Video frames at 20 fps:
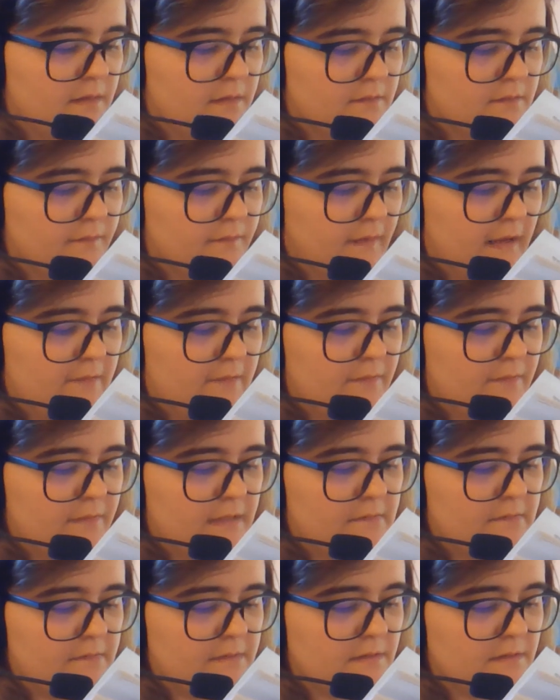other 5 when
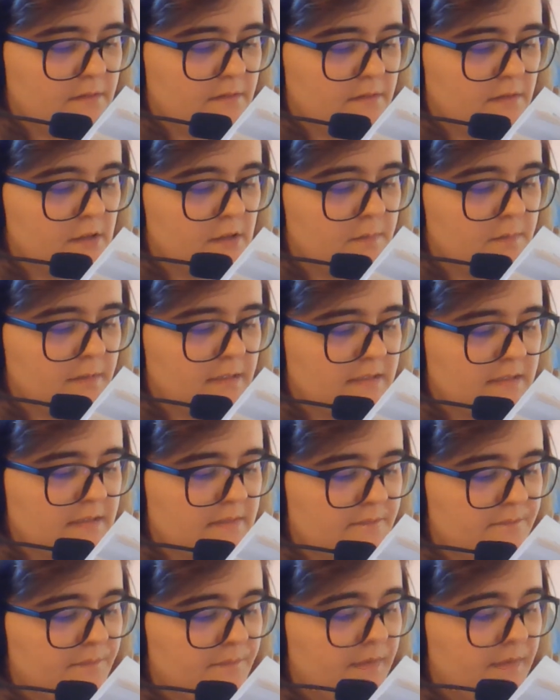they returned to Hermes.